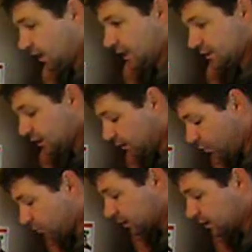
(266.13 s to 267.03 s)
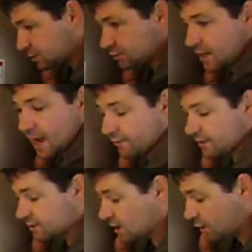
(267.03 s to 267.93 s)
and what we're going to do now
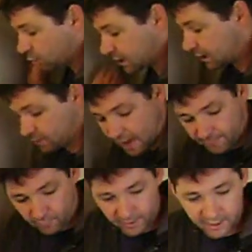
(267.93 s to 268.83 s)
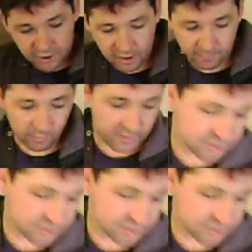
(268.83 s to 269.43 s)
is we're going to grab a wrench. I'm going to